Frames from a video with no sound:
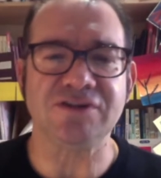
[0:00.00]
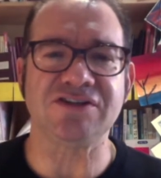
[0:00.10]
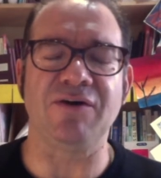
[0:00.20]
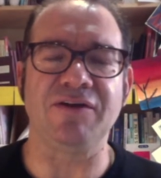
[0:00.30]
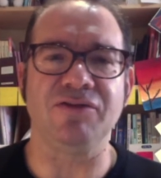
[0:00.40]

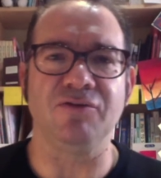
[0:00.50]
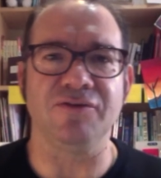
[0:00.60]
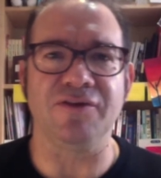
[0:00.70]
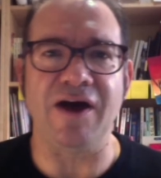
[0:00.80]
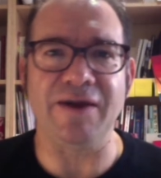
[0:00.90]
So I thought
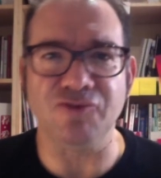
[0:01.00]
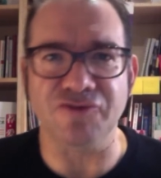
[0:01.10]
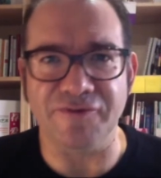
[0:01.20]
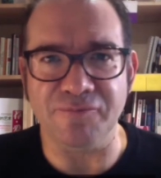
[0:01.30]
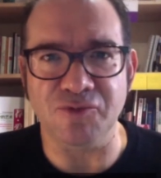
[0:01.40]
that I
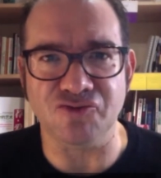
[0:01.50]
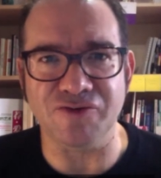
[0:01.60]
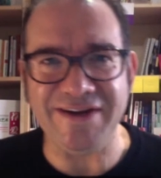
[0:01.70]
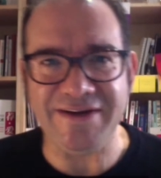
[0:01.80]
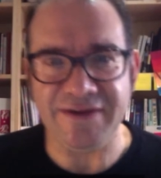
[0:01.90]
would
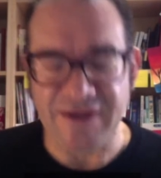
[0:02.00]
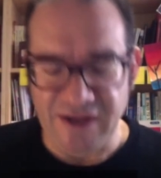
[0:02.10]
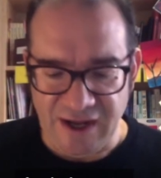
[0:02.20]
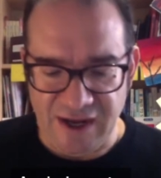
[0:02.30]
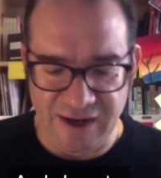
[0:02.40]
read
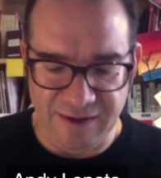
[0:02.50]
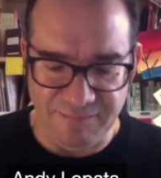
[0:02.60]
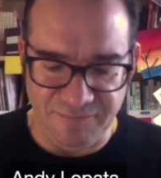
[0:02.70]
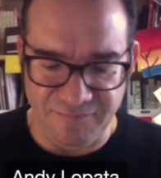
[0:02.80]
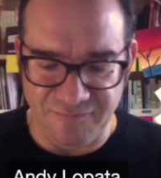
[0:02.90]

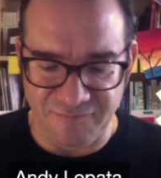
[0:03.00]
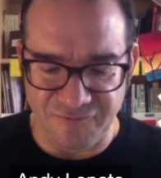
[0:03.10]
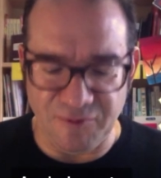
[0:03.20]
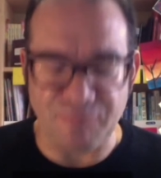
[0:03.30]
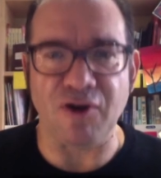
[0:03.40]

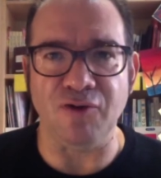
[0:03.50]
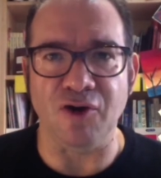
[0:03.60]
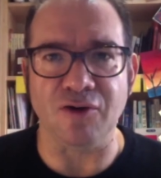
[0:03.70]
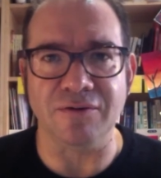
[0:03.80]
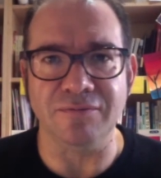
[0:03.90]
from the
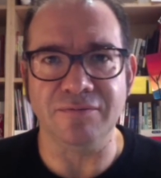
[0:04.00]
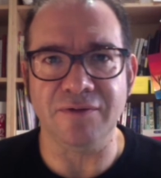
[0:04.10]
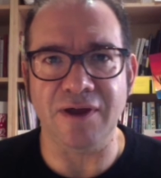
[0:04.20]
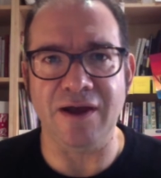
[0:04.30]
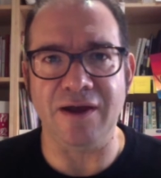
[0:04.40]
prologue
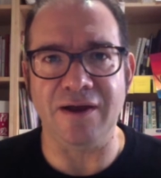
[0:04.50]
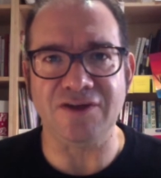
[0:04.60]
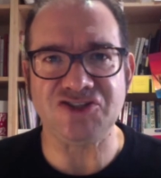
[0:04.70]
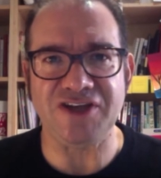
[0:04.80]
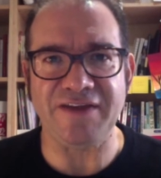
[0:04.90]

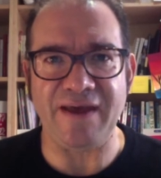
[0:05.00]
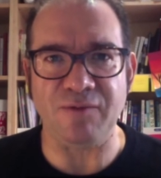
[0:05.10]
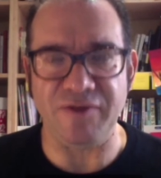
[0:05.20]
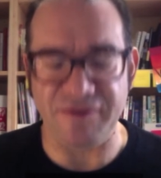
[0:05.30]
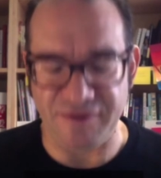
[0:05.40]
and share that
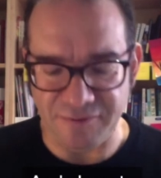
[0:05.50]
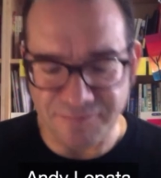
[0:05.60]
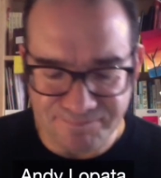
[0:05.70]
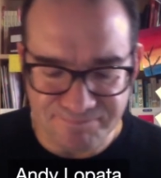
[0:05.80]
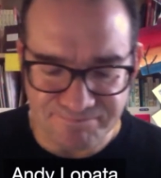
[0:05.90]
with you.
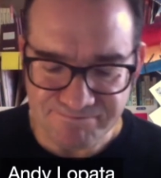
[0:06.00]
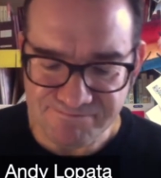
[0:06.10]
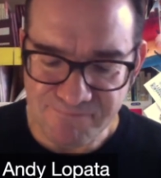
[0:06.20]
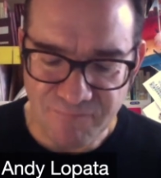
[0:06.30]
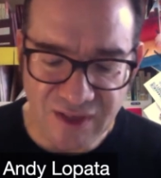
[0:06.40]

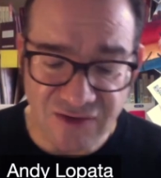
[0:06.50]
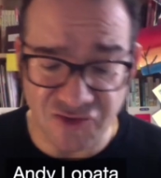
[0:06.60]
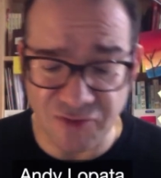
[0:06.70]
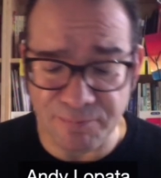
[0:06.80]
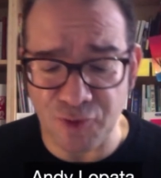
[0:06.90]
So
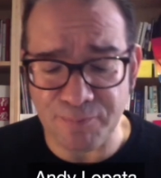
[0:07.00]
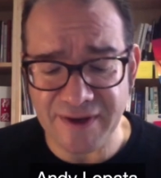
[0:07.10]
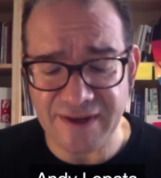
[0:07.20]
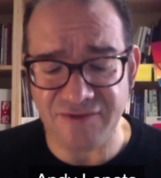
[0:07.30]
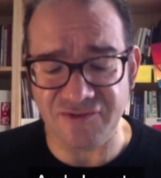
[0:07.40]
the book
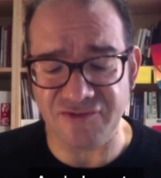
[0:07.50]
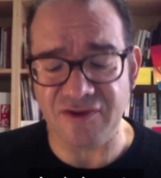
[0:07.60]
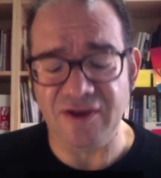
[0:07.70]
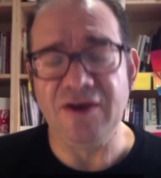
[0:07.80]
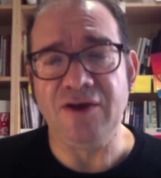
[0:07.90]
begins
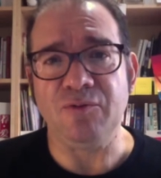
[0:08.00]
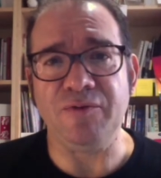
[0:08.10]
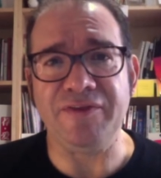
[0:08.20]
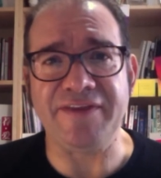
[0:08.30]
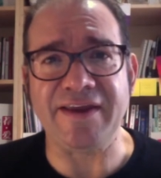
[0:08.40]

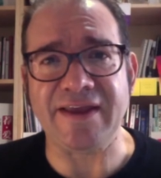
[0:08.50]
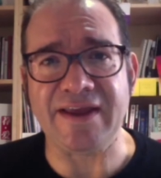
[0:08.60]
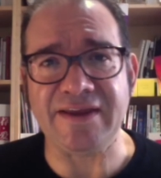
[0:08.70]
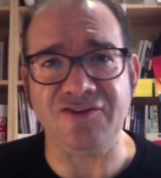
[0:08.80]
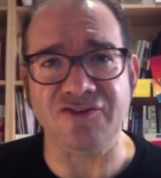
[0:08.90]
with a
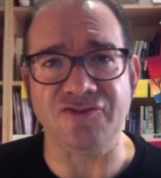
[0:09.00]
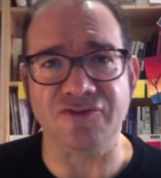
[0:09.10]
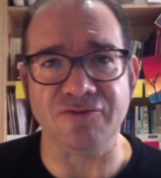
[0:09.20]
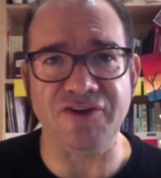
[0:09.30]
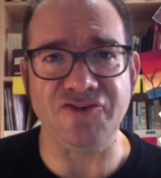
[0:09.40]
dedication
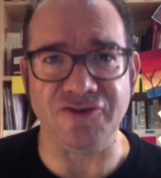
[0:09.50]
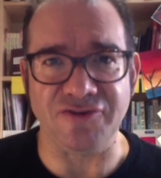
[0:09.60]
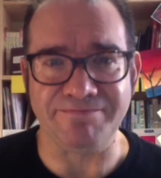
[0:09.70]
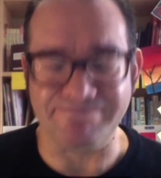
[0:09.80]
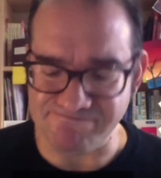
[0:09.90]
to Richard.
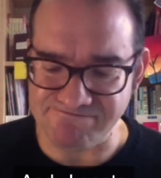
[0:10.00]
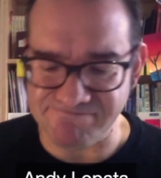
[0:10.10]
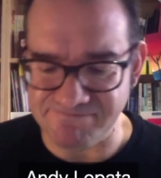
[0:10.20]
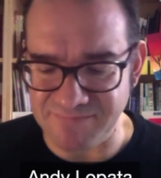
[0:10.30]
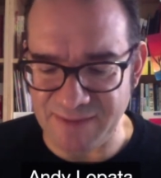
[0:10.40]

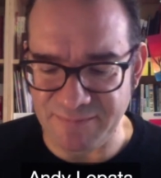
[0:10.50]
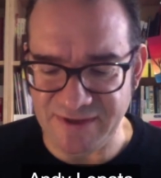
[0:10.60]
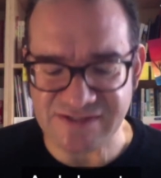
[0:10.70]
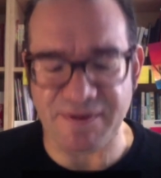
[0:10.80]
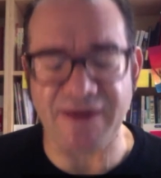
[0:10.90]
Let me
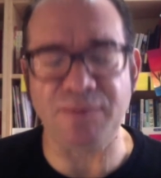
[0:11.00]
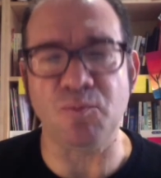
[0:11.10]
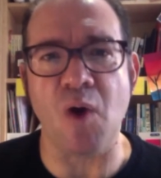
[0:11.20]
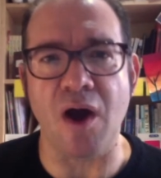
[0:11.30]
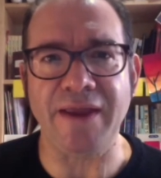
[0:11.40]
explain
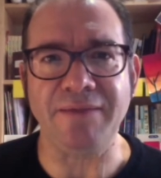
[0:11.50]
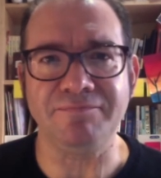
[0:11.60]
why.